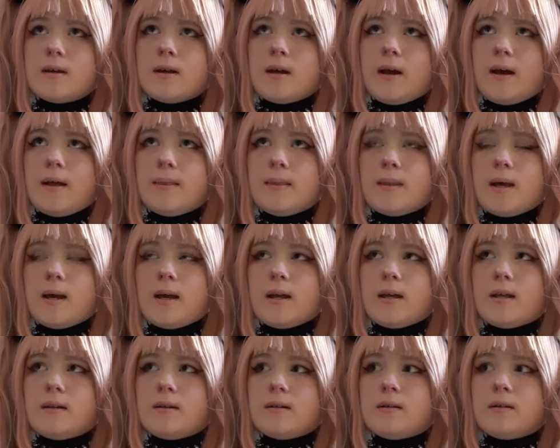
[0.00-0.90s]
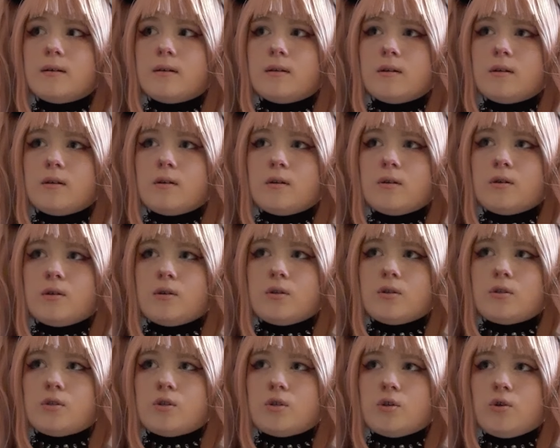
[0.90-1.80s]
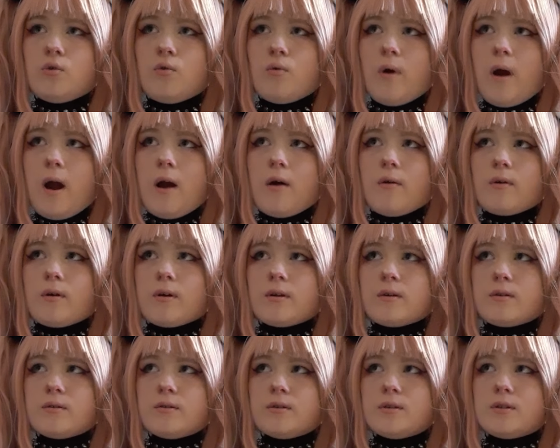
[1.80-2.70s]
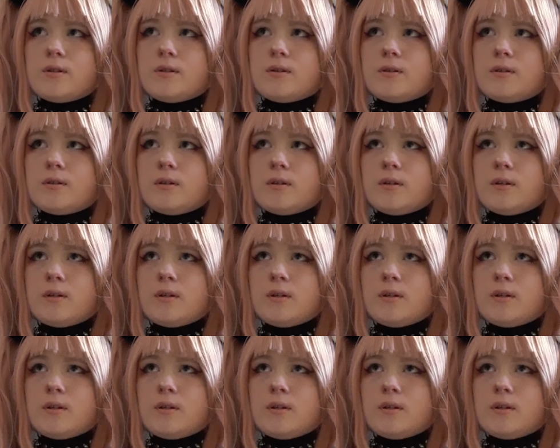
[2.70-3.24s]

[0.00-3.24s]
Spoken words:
and then 2 hours